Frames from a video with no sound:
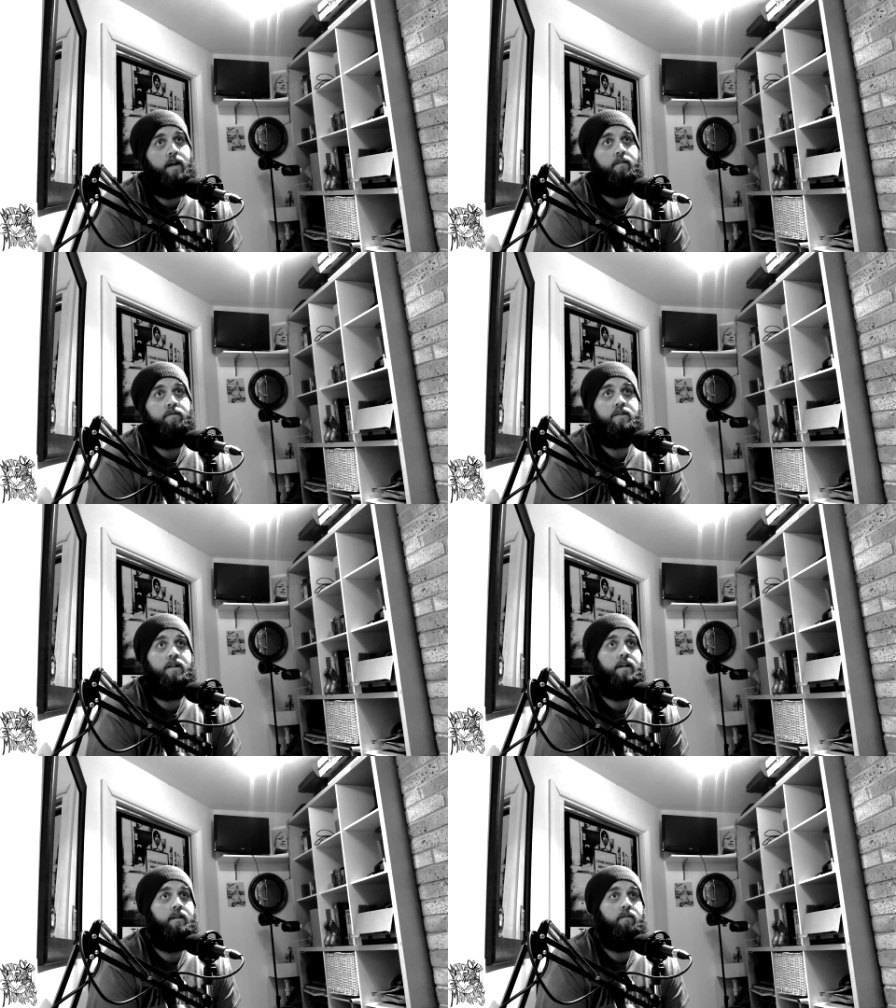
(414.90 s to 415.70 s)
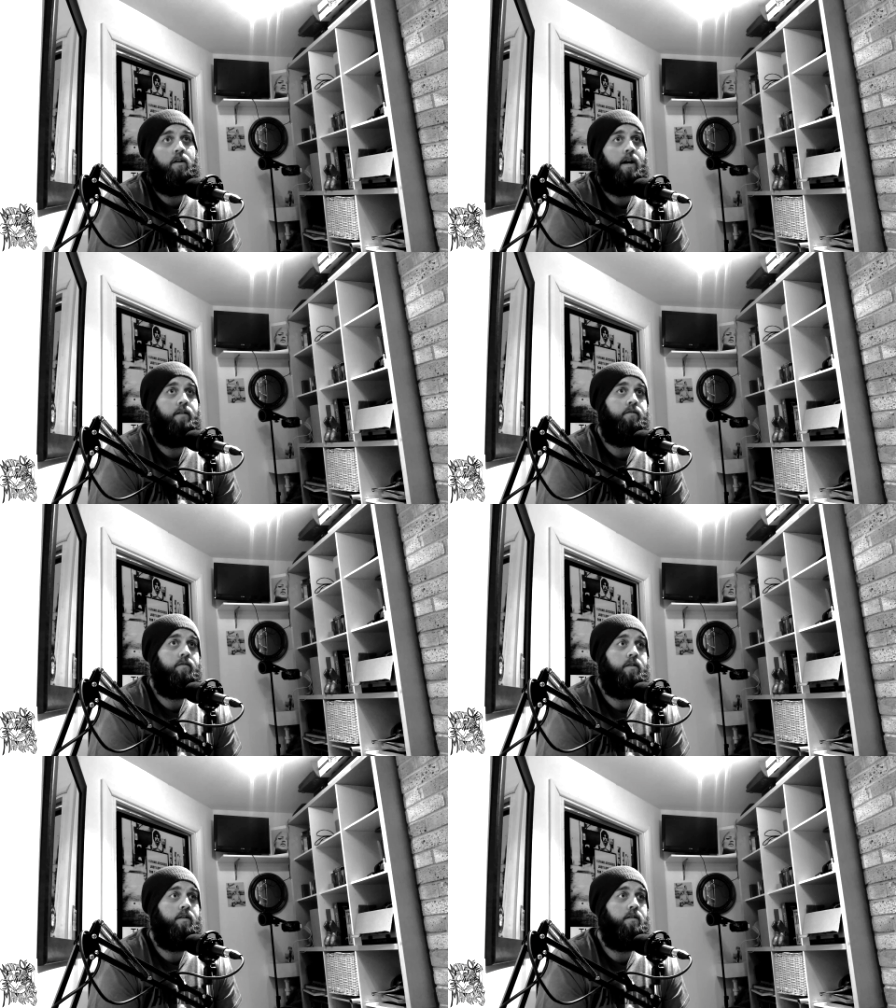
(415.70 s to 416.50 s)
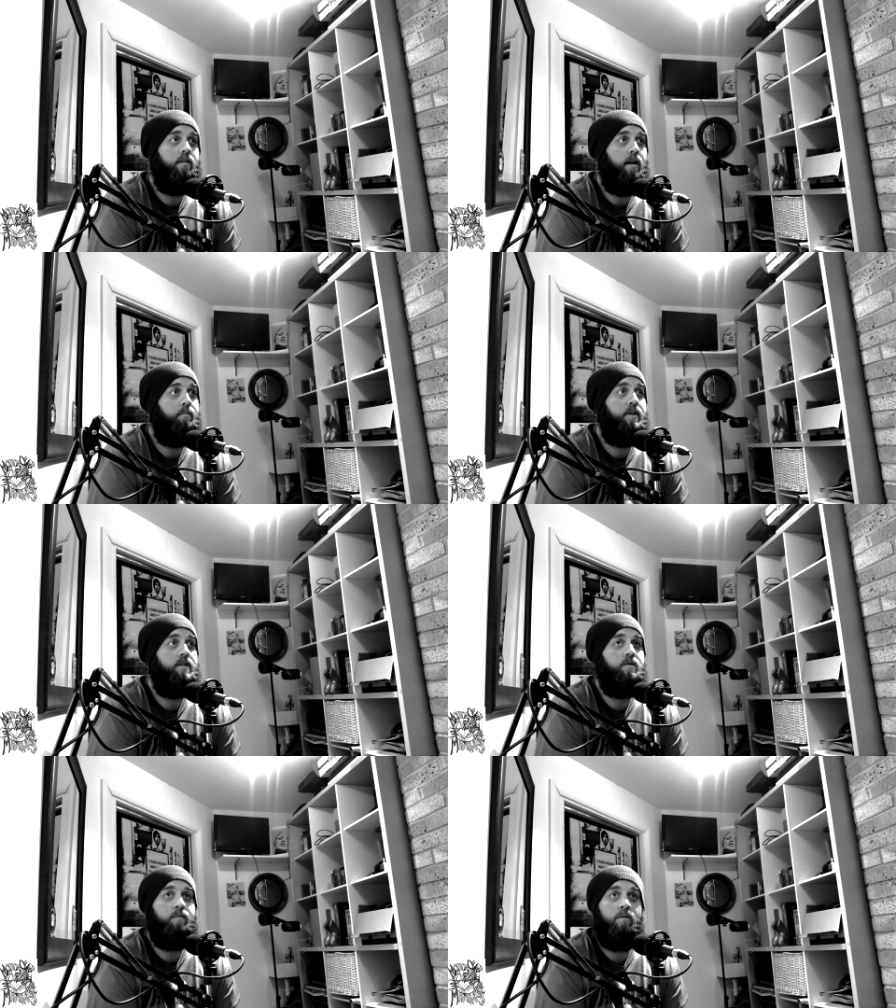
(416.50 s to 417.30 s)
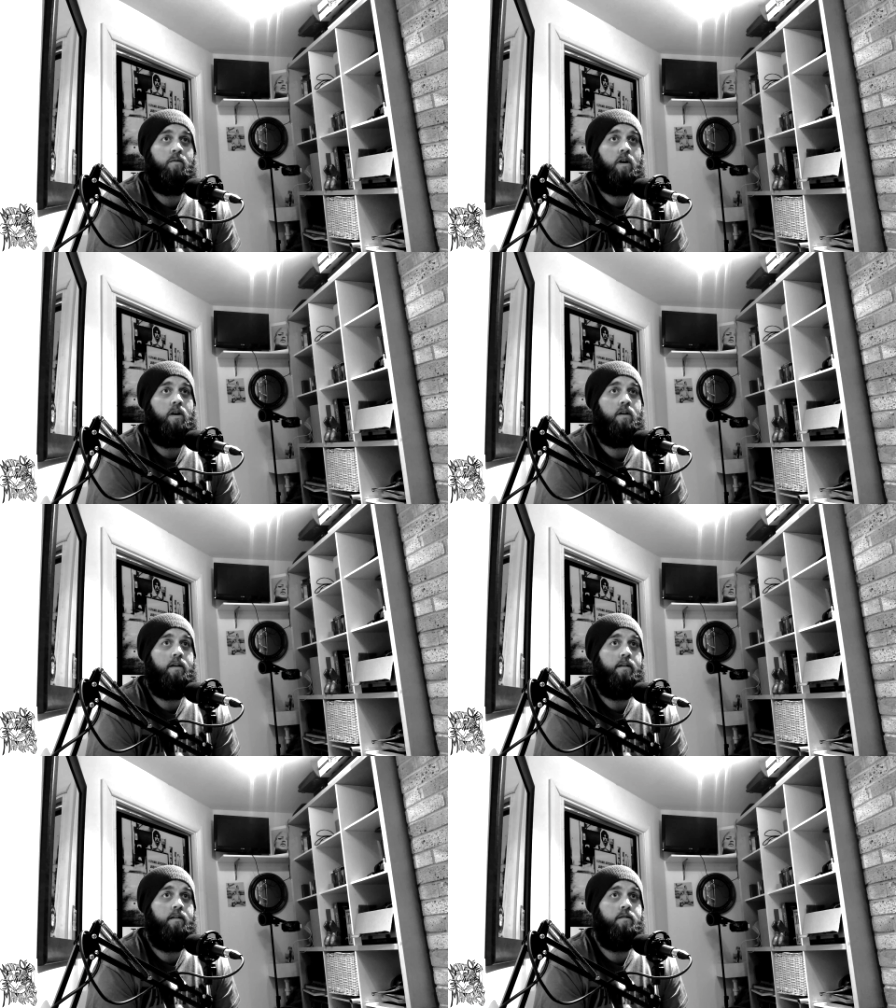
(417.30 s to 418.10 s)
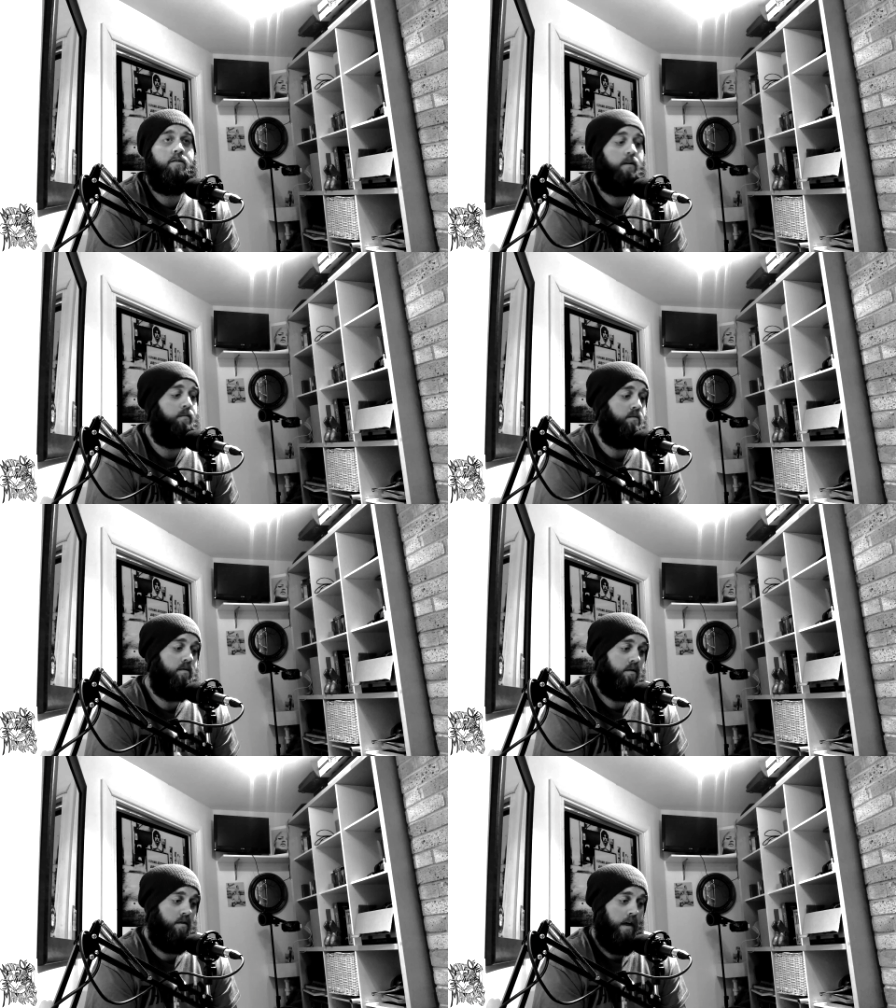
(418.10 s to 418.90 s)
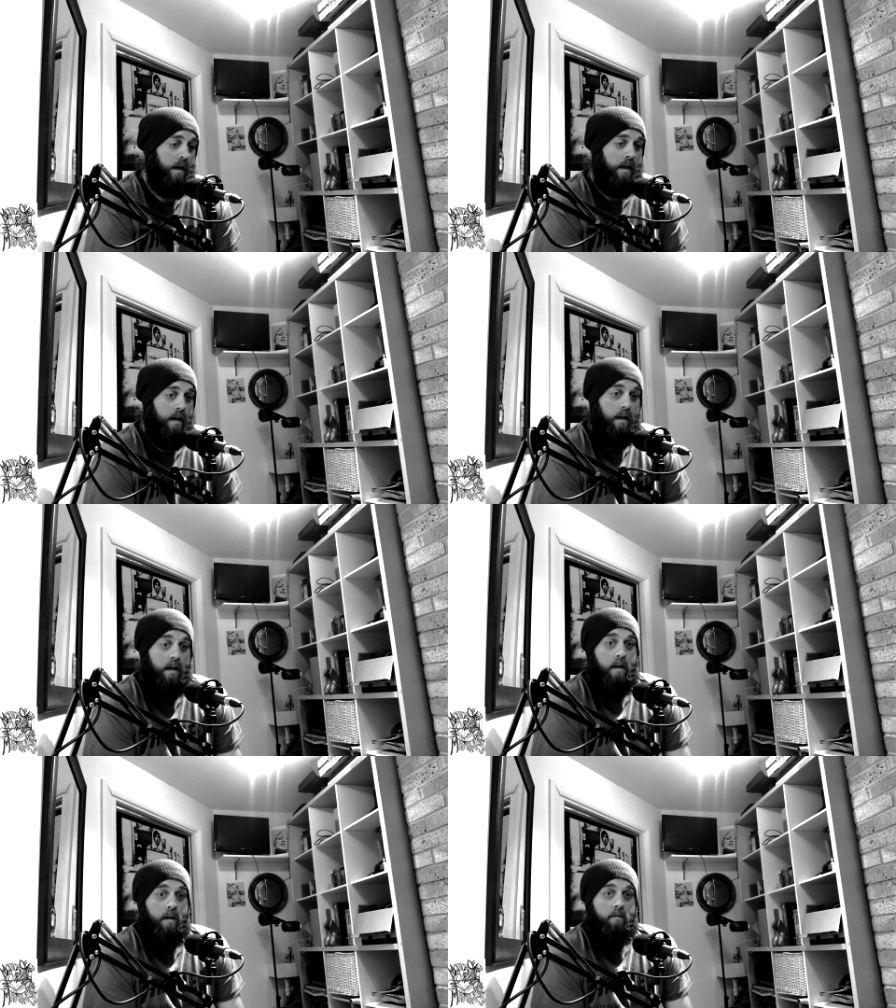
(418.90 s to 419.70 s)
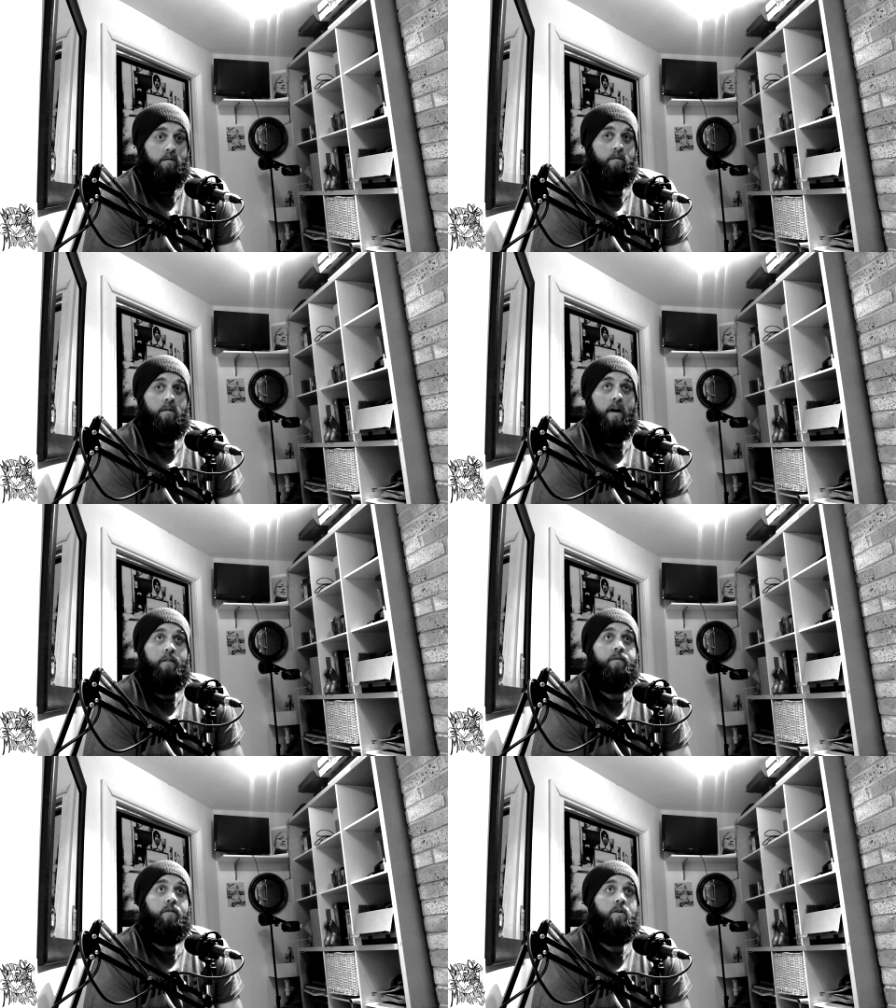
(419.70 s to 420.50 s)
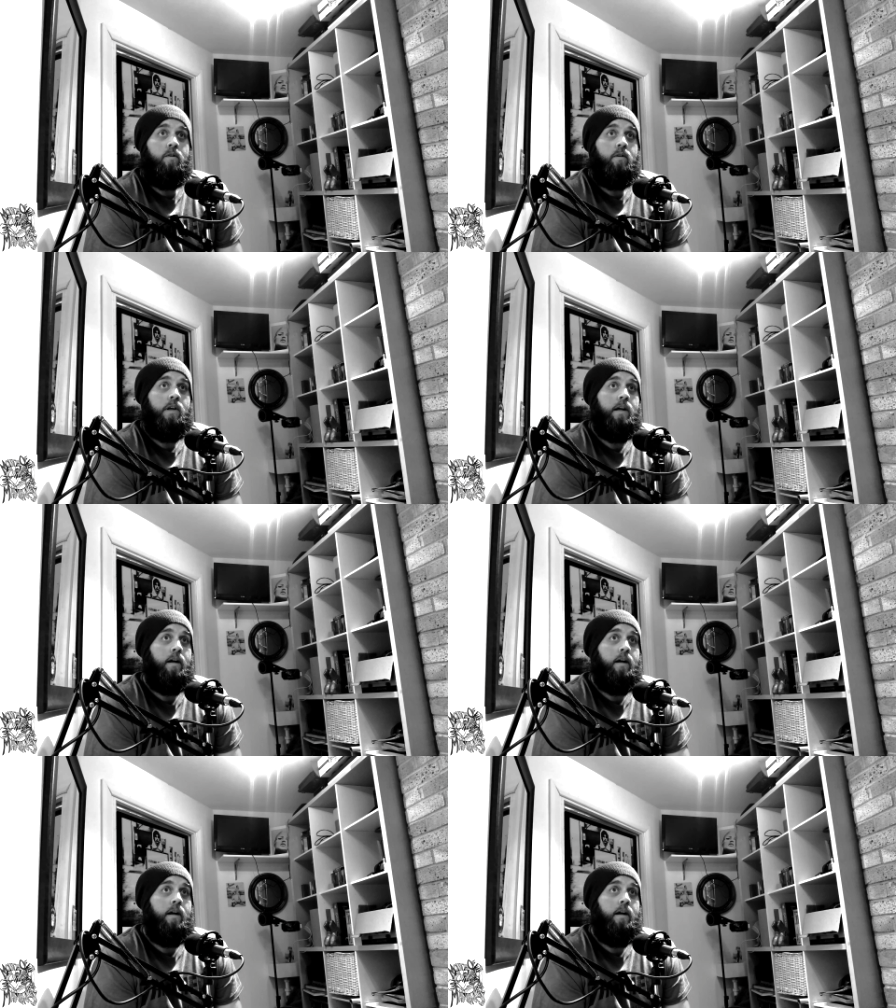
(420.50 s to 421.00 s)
fragility of life and how precious we all are and the troubles we're all going through.